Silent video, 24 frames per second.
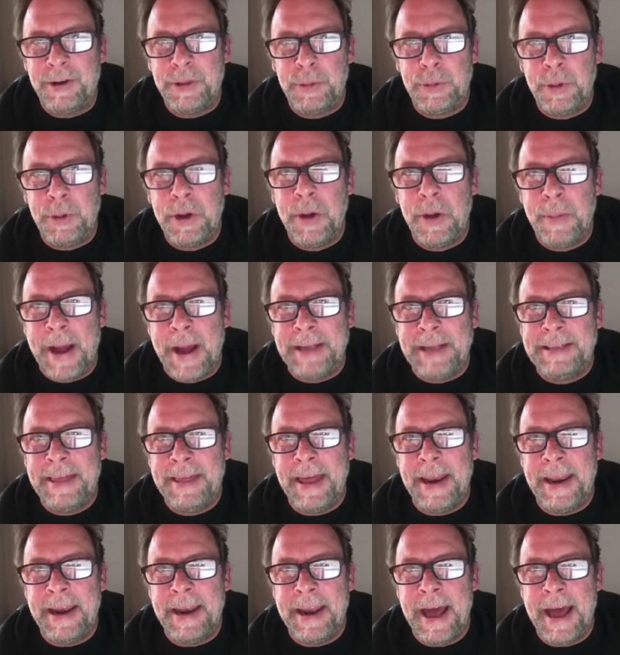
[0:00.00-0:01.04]
We'll go back to that
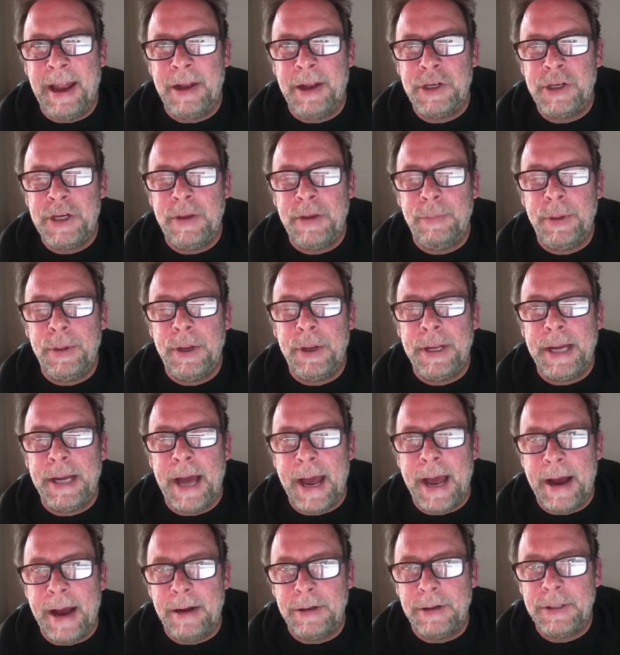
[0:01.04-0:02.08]
analogy of building a
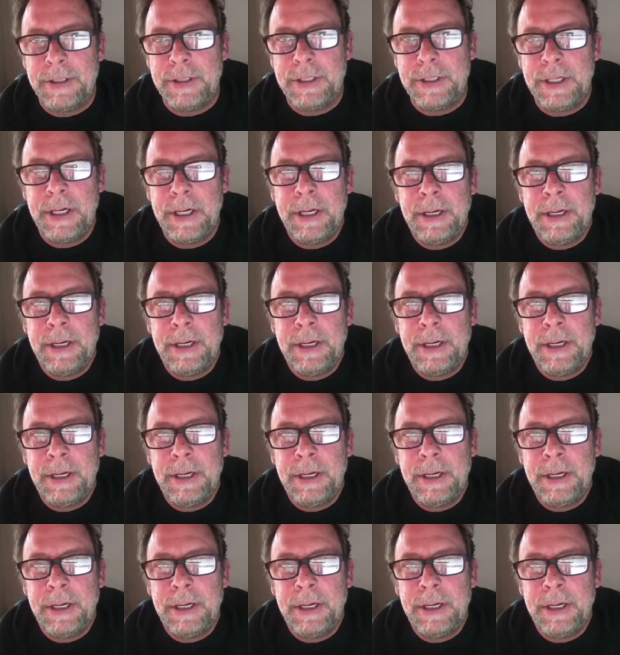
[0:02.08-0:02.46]
house.